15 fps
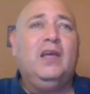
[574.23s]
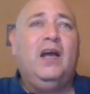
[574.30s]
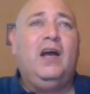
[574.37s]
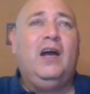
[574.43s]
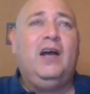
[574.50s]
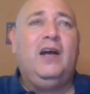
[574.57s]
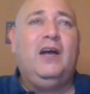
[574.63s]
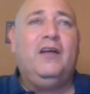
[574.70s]

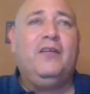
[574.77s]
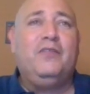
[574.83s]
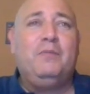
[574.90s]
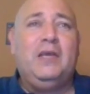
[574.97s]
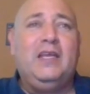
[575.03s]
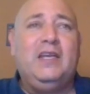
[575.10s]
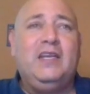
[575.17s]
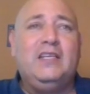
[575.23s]
The
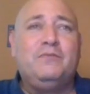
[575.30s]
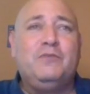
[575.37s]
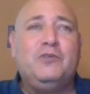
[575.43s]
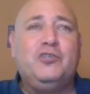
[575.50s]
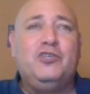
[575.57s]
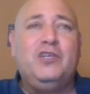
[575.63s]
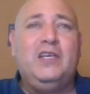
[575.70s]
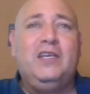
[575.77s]
mayonnaise
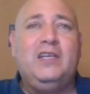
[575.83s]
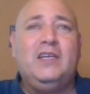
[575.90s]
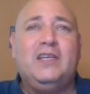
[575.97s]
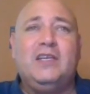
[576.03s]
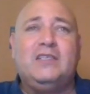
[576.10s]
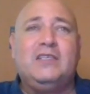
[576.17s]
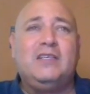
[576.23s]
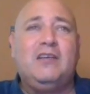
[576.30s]
machine
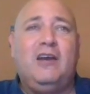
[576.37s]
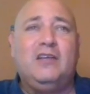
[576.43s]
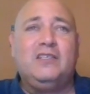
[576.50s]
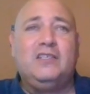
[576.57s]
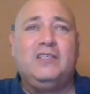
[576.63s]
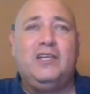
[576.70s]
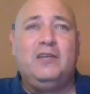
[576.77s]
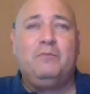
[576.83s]
doesn't cost
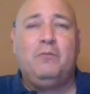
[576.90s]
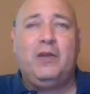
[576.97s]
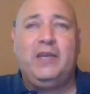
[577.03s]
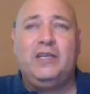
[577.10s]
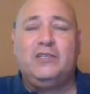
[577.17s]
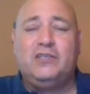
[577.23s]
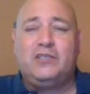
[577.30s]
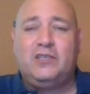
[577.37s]
us any
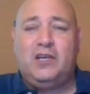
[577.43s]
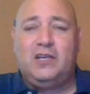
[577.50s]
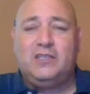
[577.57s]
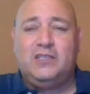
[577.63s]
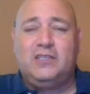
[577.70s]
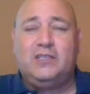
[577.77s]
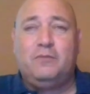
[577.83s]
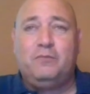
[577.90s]
money. It just
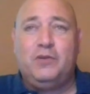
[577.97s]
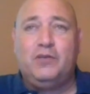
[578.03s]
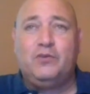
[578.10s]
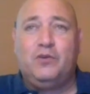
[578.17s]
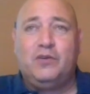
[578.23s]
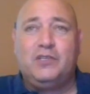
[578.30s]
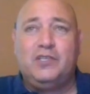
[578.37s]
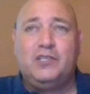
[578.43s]
costs us some
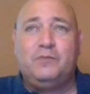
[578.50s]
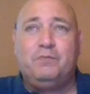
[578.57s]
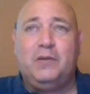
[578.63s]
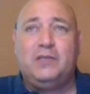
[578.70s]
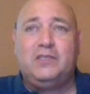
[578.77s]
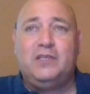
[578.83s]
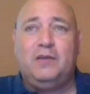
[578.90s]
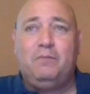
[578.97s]
resources,
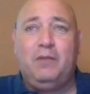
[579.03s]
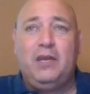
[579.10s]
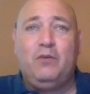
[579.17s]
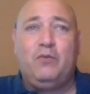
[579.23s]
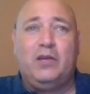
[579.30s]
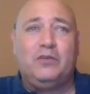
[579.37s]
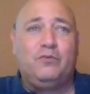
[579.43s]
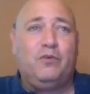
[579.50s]
but
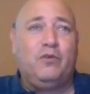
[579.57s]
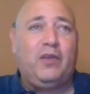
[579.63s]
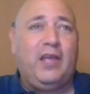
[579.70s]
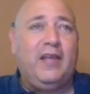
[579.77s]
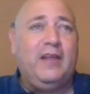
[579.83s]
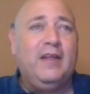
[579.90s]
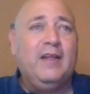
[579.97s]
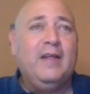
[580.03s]
money-wise, we're
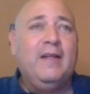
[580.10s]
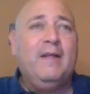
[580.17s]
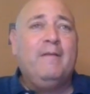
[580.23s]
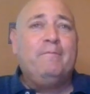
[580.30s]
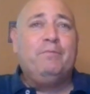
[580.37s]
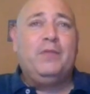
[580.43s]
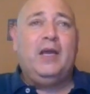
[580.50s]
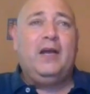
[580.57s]
okay.
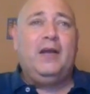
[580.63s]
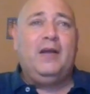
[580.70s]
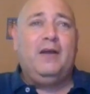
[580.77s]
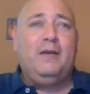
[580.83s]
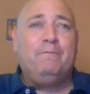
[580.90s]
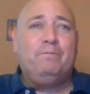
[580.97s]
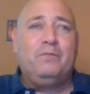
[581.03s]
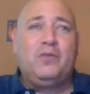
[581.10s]

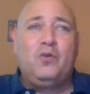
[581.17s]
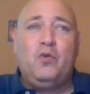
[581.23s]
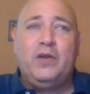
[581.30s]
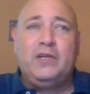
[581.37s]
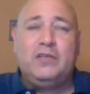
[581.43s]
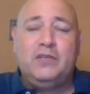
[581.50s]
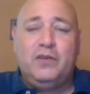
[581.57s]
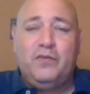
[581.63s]

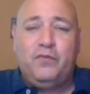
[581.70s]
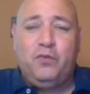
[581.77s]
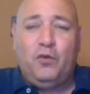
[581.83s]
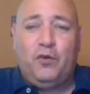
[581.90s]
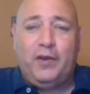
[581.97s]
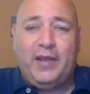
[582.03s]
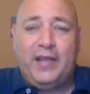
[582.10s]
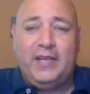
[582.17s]
Going to
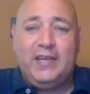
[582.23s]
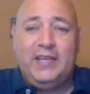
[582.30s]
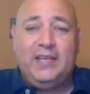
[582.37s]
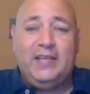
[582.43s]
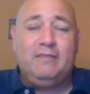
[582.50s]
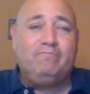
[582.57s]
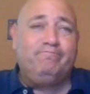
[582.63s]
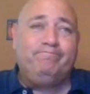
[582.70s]
floor
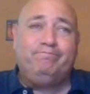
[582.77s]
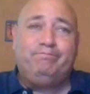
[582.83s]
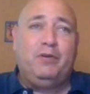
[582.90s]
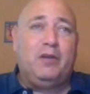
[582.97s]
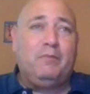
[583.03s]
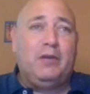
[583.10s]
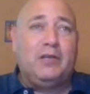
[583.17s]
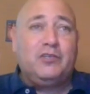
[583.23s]
80,
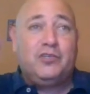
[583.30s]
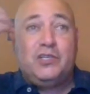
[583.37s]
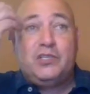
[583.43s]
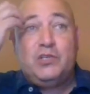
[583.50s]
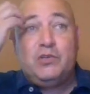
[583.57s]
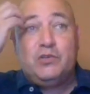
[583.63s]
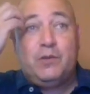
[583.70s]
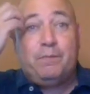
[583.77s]
pretty much
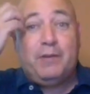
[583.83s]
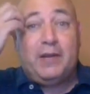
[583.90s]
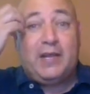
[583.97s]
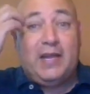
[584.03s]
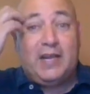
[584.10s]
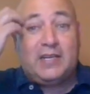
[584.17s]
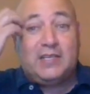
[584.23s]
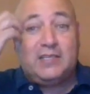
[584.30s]
just use our
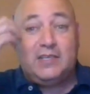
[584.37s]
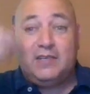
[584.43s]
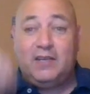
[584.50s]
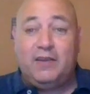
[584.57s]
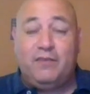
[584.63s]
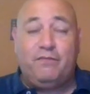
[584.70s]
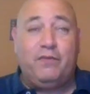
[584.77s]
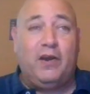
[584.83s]
pickaxe
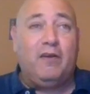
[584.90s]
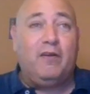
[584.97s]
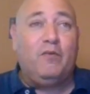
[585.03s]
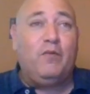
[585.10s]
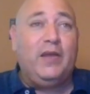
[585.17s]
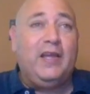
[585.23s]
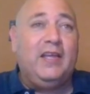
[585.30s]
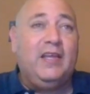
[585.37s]
and fire
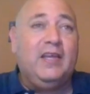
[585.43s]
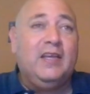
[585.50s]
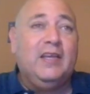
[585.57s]
away.